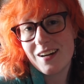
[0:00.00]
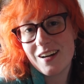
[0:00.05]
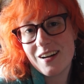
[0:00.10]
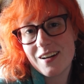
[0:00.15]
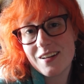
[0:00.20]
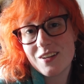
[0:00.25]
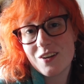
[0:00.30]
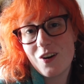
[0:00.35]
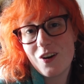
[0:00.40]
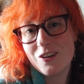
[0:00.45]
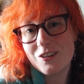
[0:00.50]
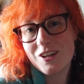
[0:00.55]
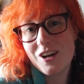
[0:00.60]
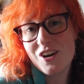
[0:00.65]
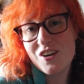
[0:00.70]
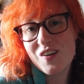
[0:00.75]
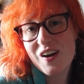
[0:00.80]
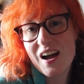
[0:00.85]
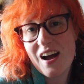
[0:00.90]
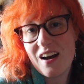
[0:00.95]
uh, you all
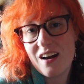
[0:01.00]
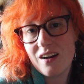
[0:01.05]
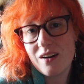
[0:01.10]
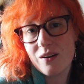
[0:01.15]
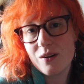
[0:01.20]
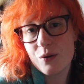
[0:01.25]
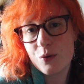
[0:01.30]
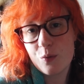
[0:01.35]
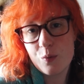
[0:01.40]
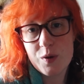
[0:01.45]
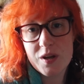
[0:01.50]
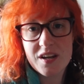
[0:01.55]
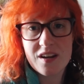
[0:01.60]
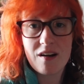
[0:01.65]
know how we